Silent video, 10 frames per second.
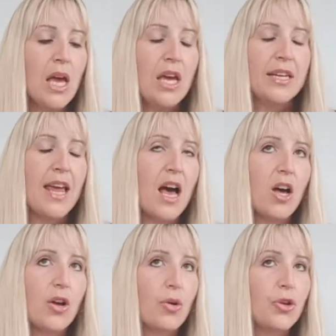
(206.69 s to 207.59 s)

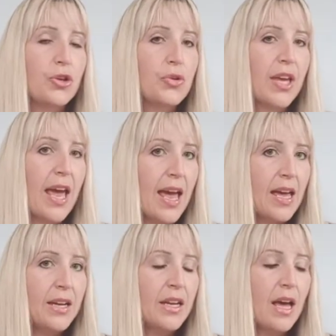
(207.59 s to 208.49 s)
Now you
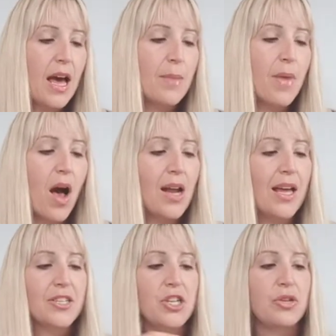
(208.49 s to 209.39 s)
can, I
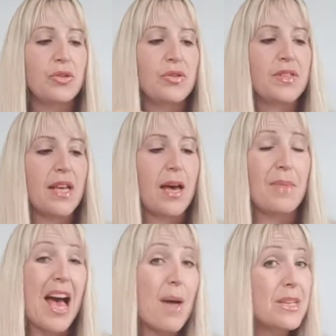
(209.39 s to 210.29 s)
like to use
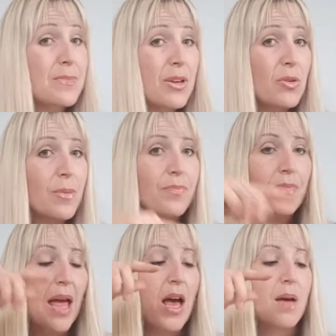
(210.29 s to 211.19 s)
almond milk,
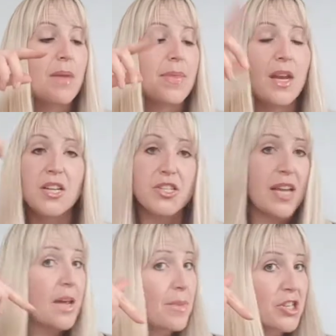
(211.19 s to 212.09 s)
and then I just
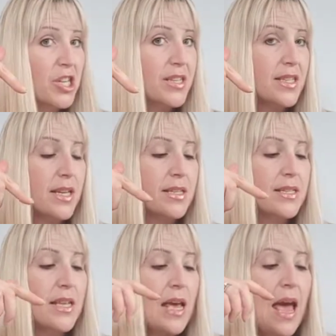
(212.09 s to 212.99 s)
add my chia
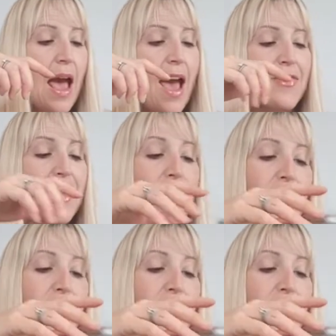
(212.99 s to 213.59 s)
seeds, and then with